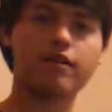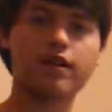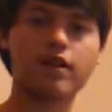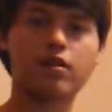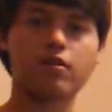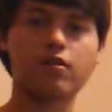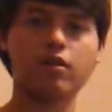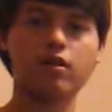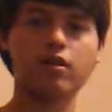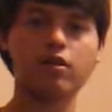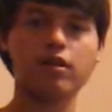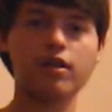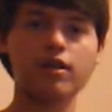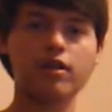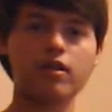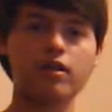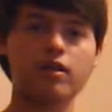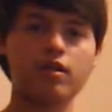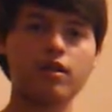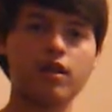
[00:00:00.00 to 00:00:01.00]
we go. Reloaded.
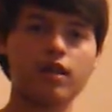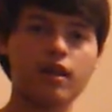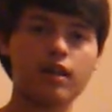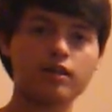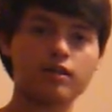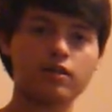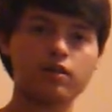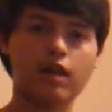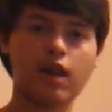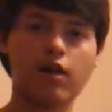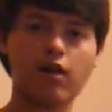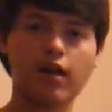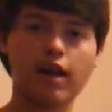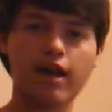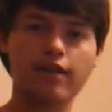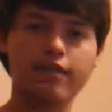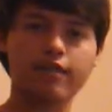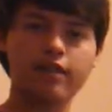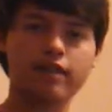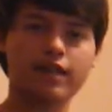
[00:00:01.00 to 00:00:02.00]
So now I
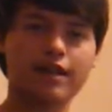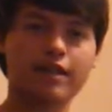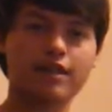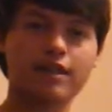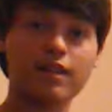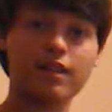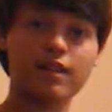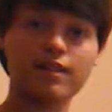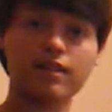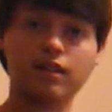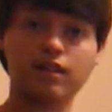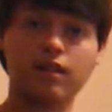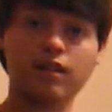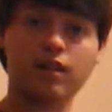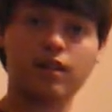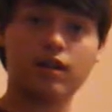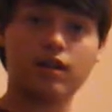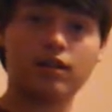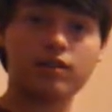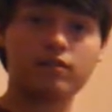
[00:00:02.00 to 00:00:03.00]
have it like this.
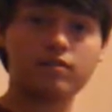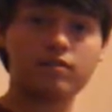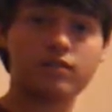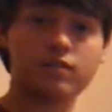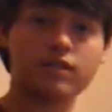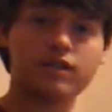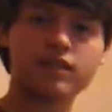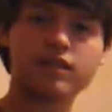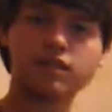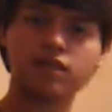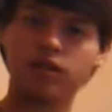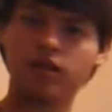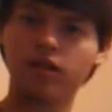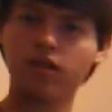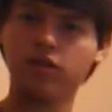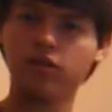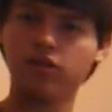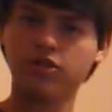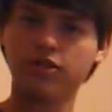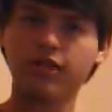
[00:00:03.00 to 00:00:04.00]
This is
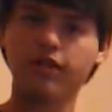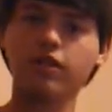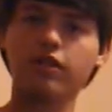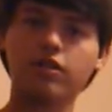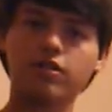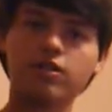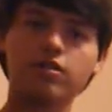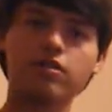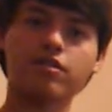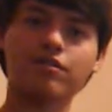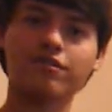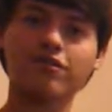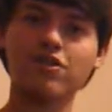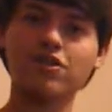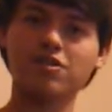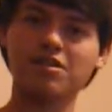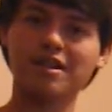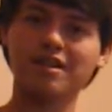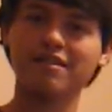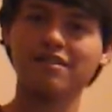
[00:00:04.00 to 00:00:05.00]
another trick you could do. The
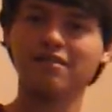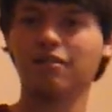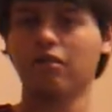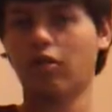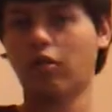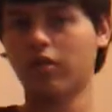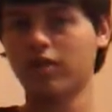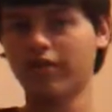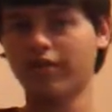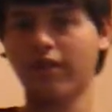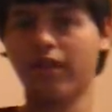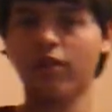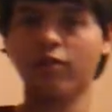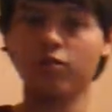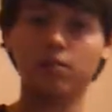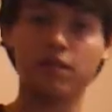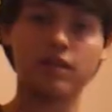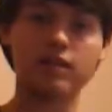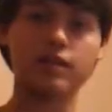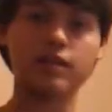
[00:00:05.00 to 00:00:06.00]
first trick, of course,
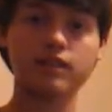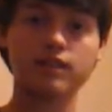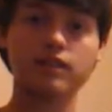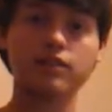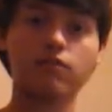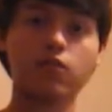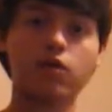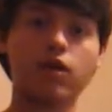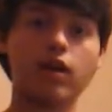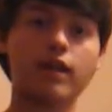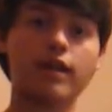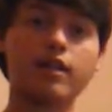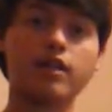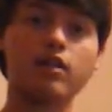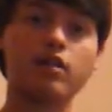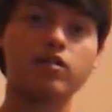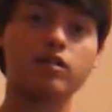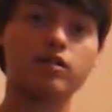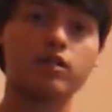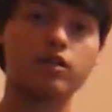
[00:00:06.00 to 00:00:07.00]
failed, but this is one
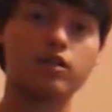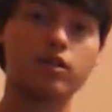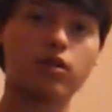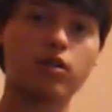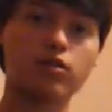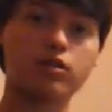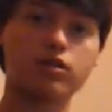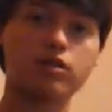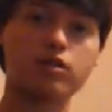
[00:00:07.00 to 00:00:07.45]
you could also